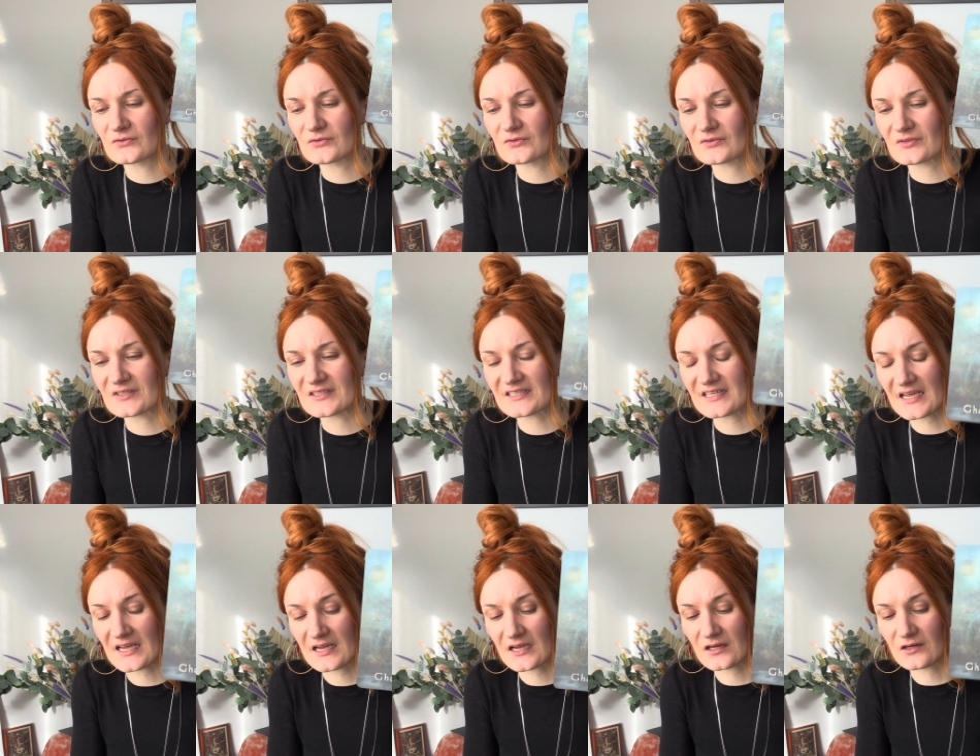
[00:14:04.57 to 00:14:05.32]

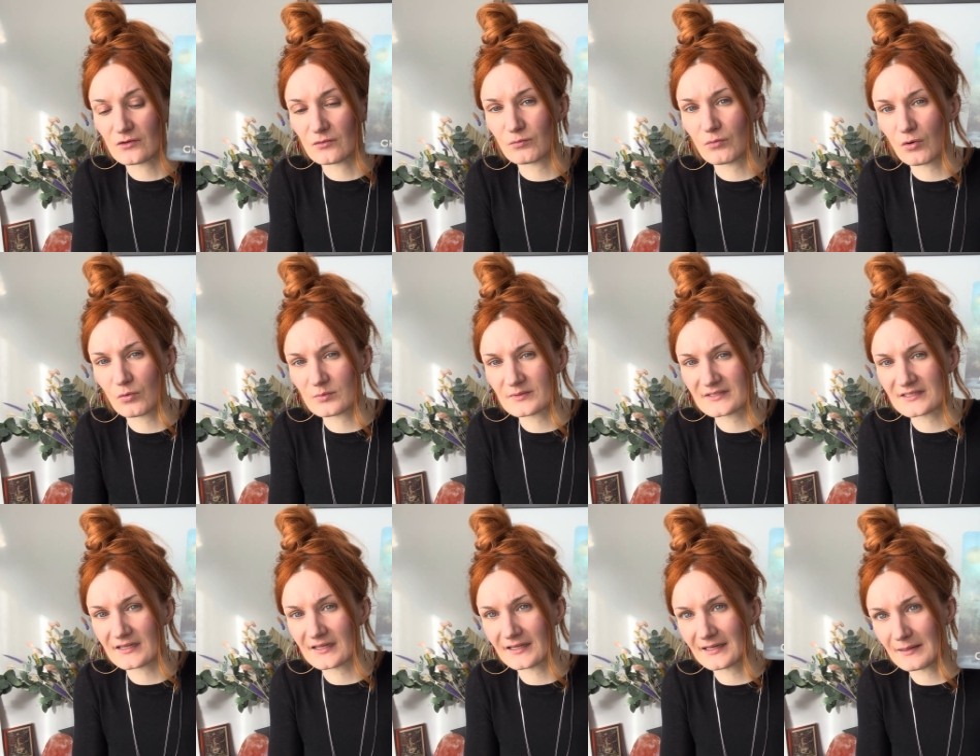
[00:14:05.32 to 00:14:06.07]
seen, what was
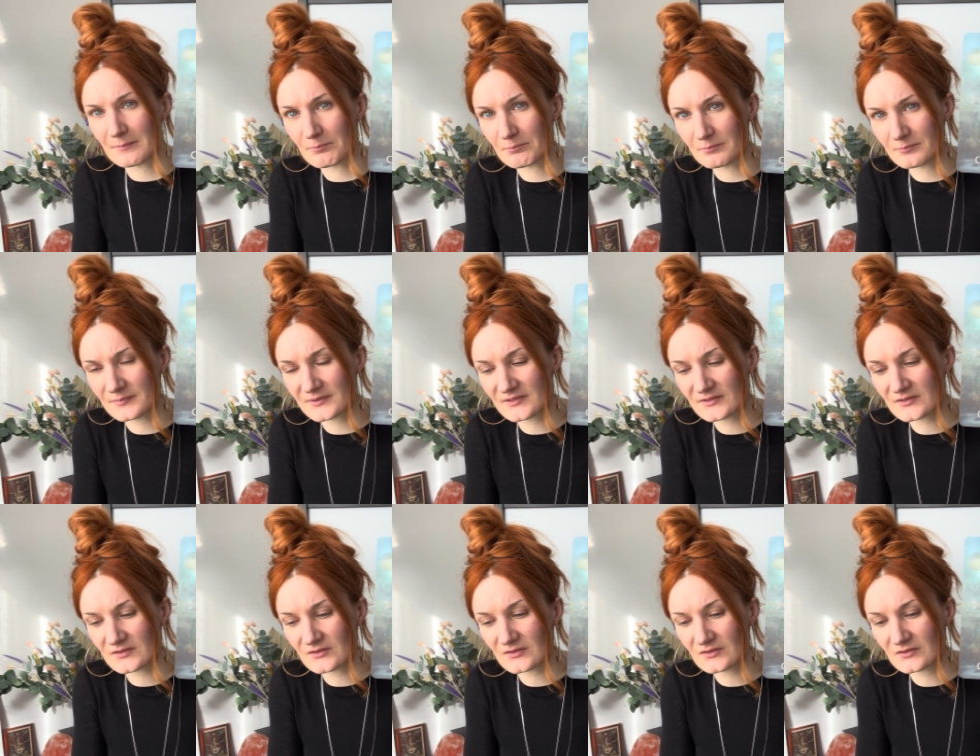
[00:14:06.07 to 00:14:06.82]

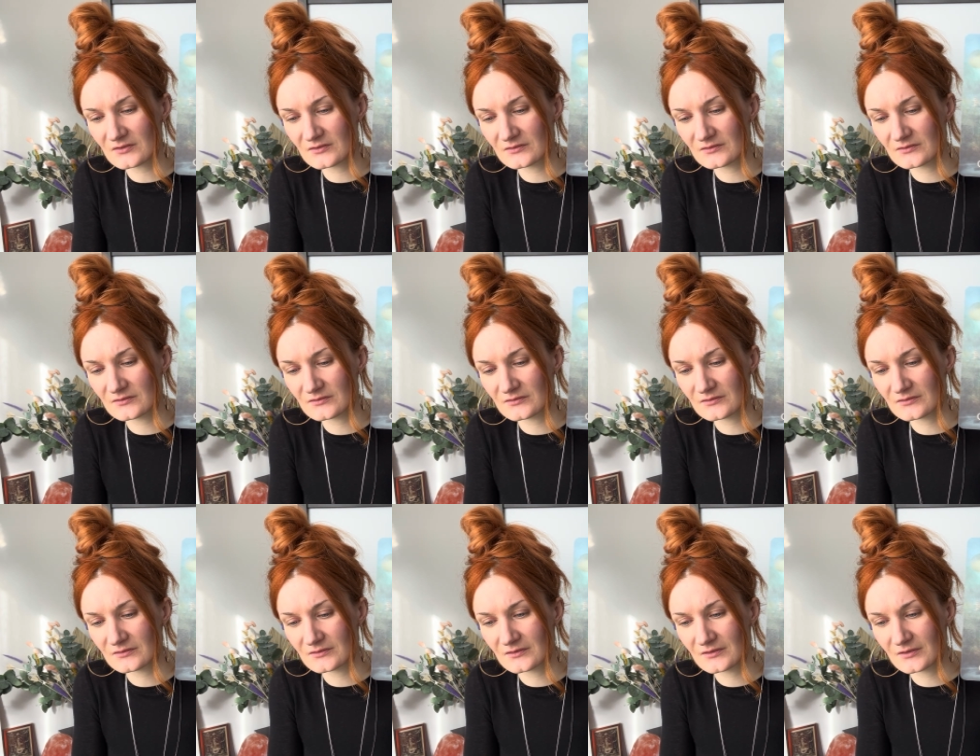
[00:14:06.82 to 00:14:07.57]
glimpsed.
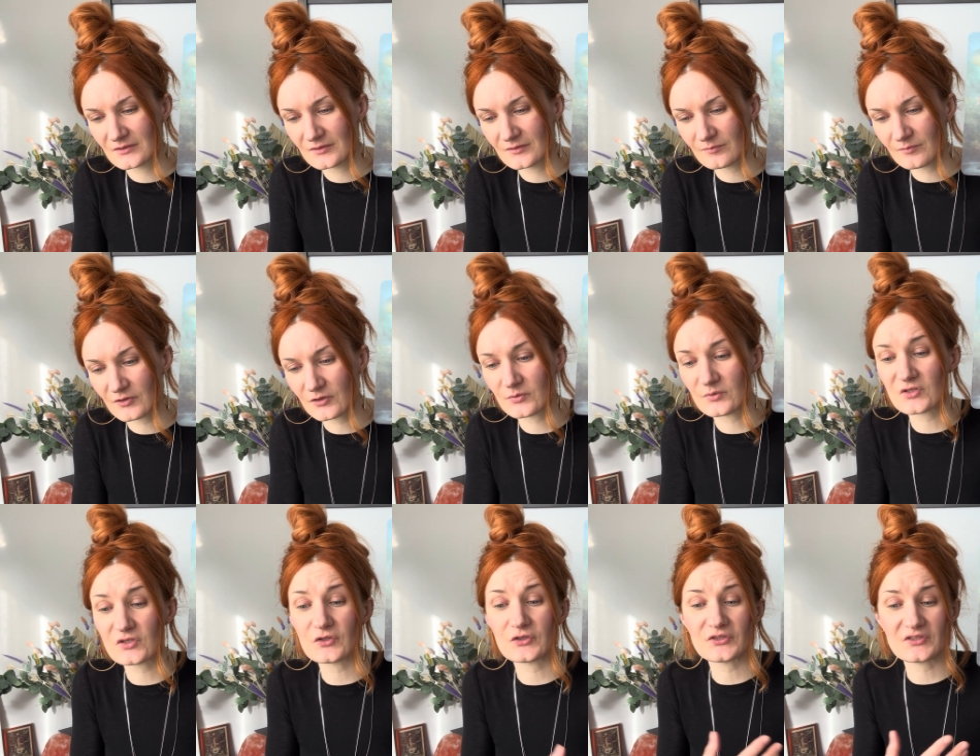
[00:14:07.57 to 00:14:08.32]
Because
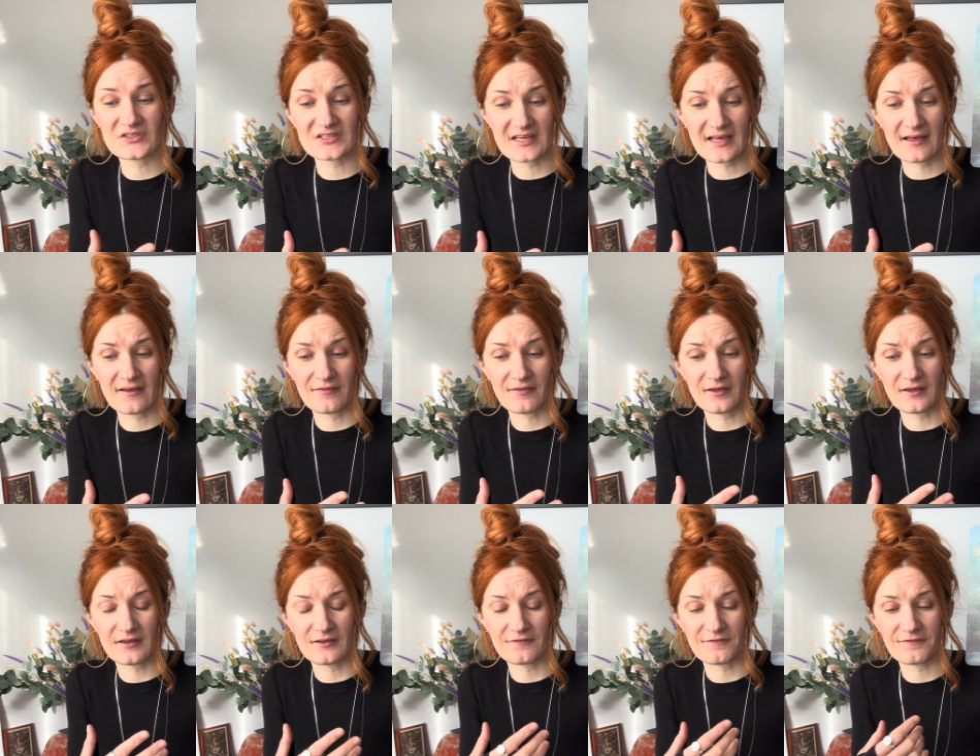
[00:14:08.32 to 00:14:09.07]
it could say
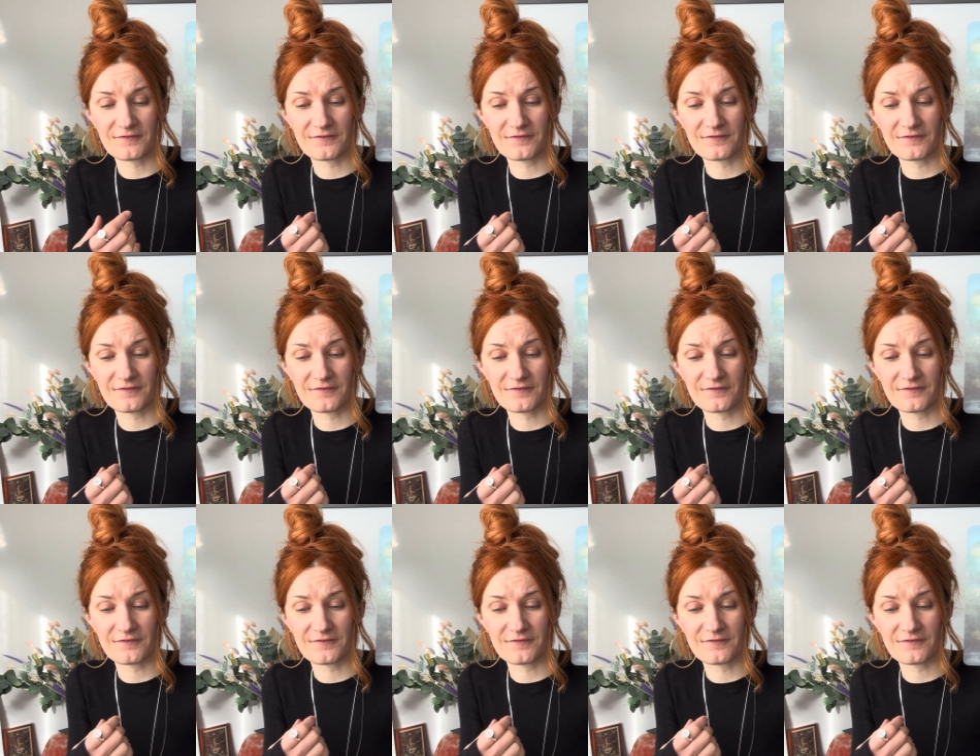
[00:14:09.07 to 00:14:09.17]
that